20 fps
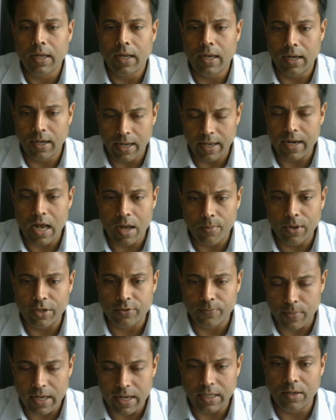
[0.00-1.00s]
uh, and how
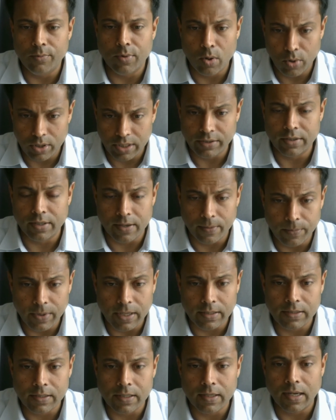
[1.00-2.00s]
much money we're willing to
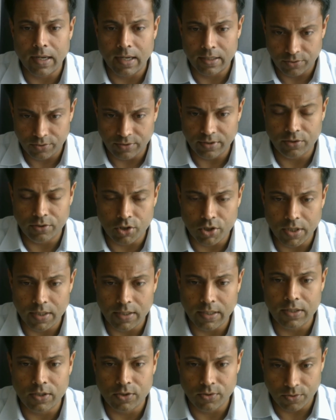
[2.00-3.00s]
commit uh, to this
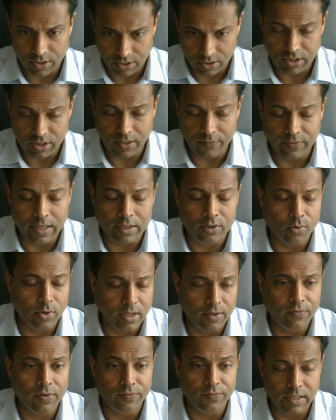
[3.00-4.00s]
journey to achieve that
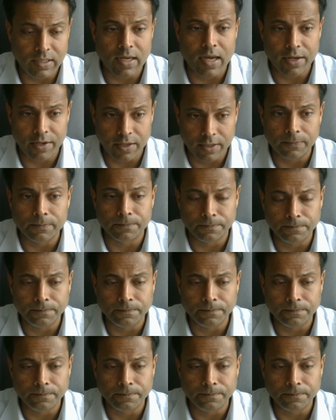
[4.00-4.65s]
2050 target.